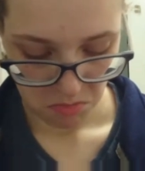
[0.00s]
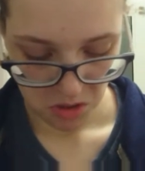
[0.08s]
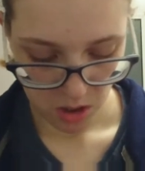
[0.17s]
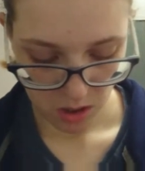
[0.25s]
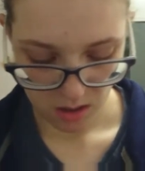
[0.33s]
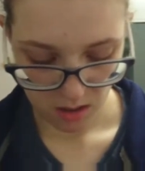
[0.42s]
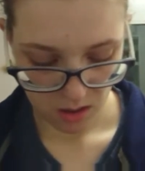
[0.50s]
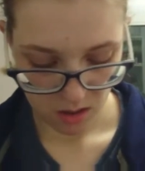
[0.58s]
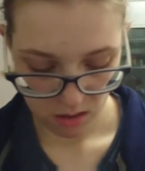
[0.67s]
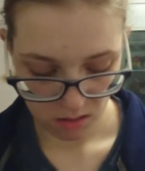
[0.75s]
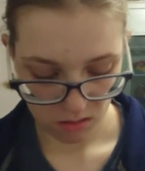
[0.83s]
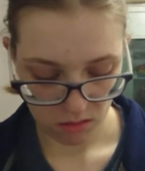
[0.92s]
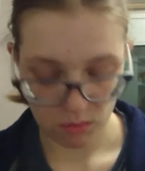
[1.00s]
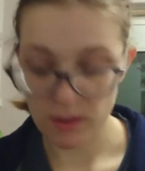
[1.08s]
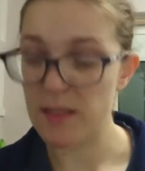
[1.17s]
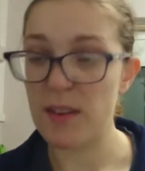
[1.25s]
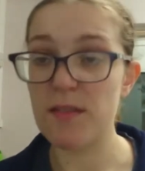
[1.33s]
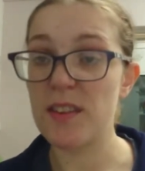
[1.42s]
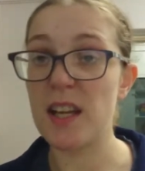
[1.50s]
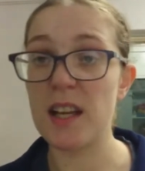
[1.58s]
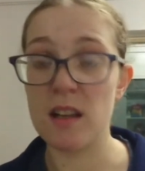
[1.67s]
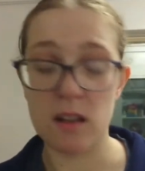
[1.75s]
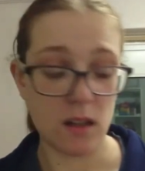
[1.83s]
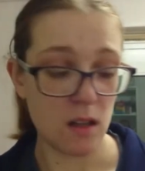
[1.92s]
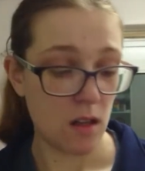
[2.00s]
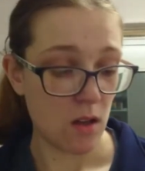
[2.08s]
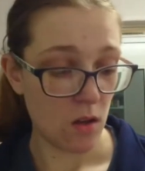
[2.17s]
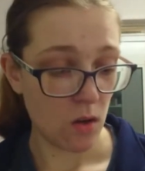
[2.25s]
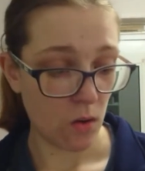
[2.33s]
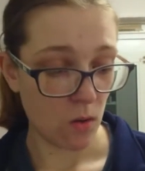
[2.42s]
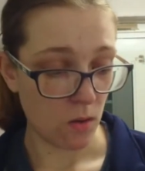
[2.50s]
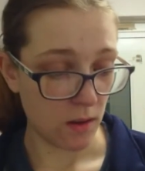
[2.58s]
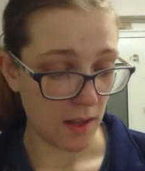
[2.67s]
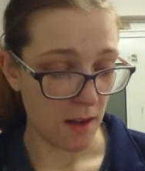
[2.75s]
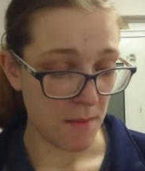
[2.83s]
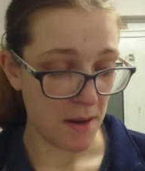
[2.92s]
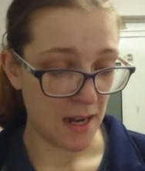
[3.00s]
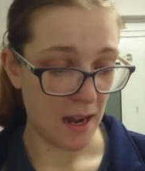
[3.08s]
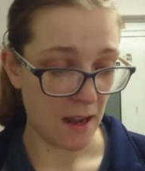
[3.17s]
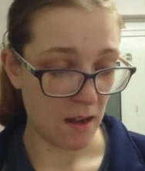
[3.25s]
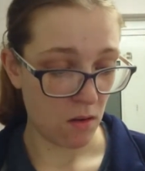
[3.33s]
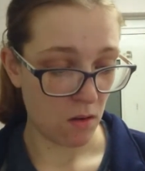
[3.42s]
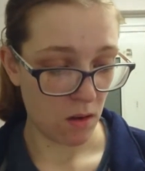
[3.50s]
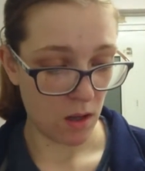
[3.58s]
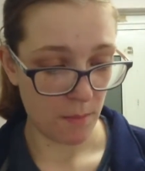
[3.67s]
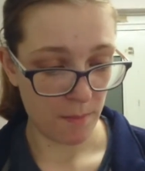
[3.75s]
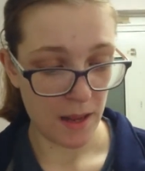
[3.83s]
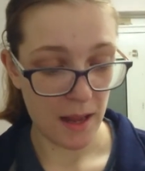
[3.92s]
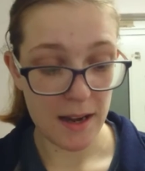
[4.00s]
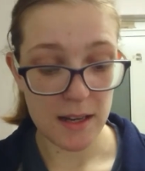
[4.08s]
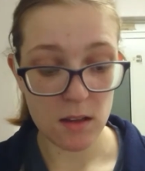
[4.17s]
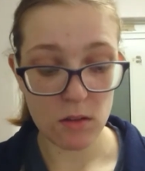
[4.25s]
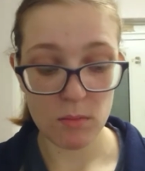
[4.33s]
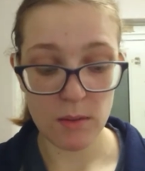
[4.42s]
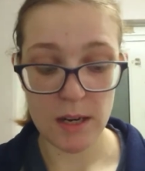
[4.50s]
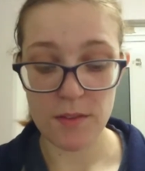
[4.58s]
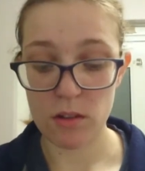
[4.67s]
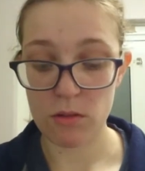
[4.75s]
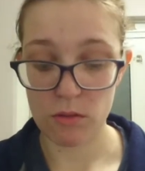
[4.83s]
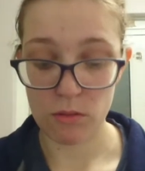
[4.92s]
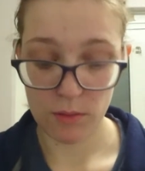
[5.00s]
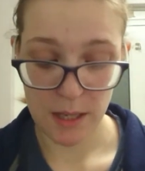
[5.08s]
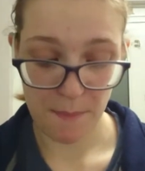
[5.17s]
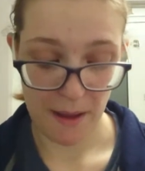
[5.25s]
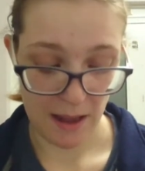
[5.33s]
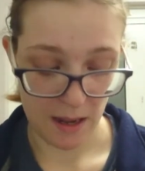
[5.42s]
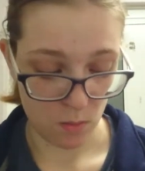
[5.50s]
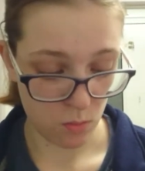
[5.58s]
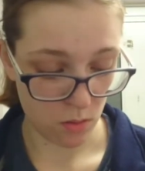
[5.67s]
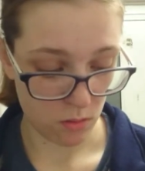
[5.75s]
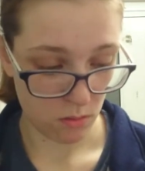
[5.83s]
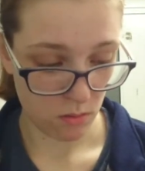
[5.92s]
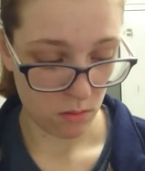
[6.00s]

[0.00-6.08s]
to three fifty on the mini um, any three for three pound